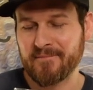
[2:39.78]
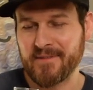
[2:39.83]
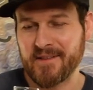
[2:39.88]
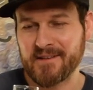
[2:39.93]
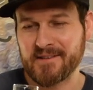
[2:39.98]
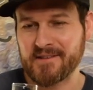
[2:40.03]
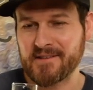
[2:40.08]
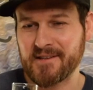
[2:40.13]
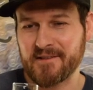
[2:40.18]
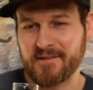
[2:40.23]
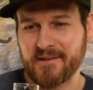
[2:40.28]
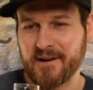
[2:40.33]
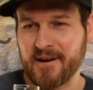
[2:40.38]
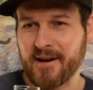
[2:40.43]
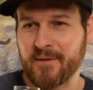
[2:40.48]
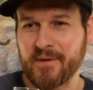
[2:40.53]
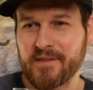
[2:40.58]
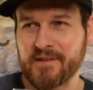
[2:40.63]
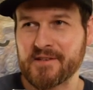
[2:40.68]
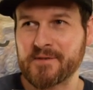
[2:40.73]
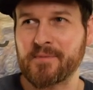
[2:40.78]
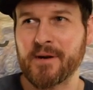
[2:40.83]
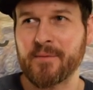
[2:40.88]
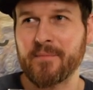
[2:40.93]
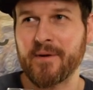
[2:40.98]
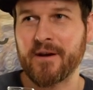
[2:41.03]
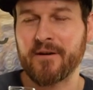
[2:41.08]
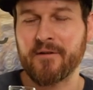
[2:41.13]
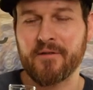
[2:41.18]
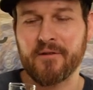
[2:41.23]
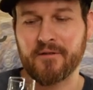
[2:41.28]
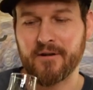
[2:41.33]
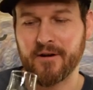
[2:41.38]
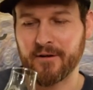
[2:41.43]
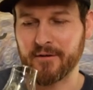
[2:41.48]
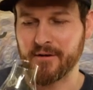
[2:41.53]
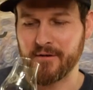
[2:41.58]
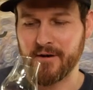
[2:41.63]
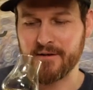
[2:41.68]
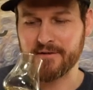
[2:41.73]
This has either got to be the Springbank or the
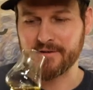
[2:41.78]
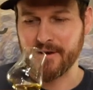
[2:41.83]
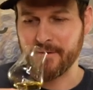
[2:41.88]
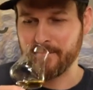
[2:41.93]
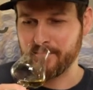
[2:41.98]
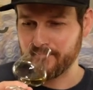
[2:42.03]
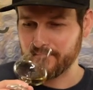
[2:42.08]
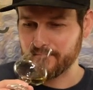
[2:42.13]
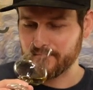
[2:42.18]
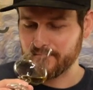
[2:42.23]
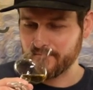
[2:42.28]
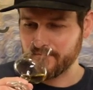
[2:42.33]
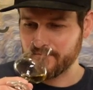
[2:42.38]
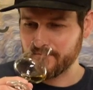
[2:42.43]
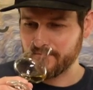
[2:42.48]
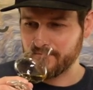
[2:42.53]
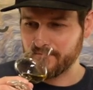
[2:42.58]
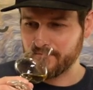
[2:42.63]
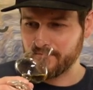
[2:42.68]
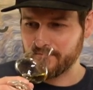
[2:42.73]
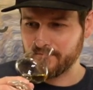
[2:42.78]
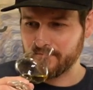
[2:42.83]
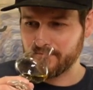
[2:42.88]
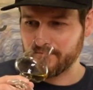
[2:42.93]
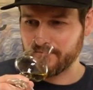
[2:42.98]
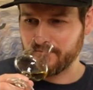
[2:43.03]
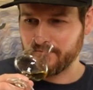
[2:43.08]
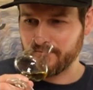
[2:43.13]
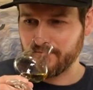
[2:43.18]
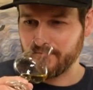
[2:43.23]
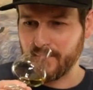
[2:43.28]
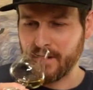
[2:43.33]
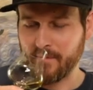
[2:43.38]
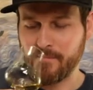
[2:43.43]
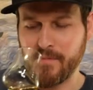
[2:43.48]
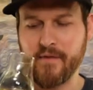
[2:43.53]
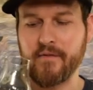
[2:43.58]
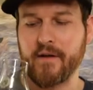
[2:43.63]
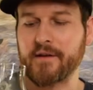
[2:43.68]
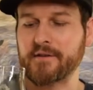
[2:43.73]
Longrow, I'd say.
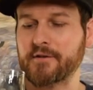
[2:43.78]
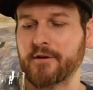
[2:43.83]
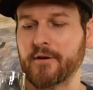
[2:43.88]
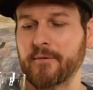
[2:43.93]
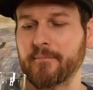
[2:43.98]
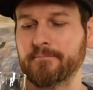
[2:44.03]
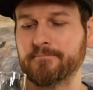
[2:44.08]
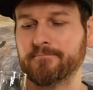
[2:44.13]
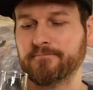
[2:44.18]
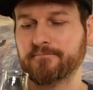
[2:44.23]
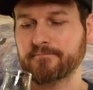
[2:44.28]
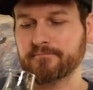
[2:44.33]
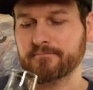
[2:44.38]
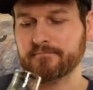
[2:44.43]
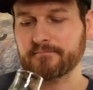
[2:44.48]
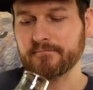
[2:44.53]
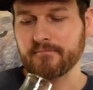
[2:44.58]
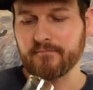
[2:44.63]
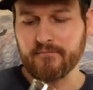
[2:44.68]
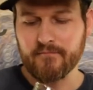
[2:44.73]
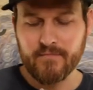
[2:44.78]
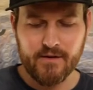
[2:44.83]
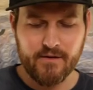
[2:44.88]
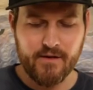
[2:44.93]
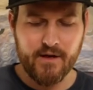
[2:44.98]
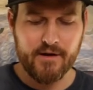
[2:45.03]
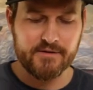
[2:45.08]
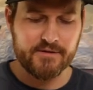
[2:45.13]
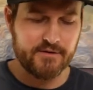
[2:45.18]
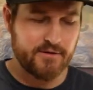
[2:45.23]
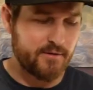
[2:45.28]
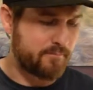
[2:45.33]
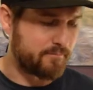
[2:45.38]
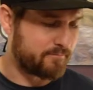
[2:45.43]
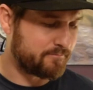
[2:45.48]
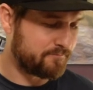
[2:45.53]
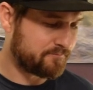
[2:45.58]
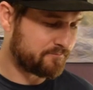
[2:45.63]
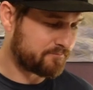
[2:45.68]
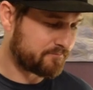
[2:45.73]
Man, that's good. That is good.
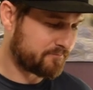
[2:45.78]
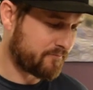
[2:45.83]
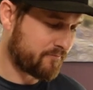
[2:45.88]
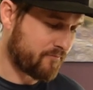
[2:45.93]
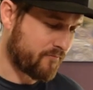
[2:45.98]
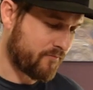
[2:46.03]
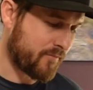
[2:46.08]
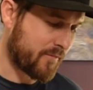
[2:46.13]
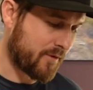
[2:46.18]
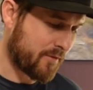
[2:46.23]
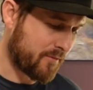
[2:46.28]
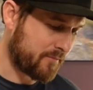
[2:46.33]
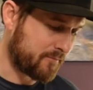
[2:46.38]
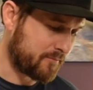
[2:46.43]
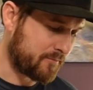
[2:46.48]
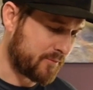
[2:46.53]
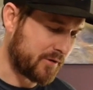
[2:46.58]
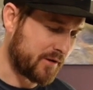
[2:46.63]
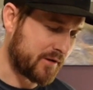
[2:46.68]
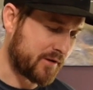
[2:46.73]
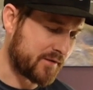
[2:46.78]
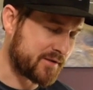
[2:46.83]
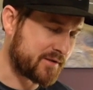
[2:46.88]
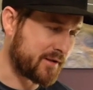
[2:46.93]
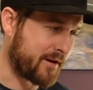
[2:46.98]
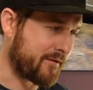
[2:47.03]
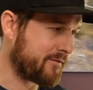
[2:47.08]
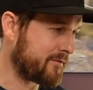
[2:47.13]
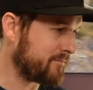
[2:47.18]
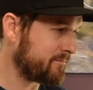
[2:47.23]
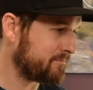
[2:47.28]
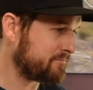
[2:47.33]
Really good stuff.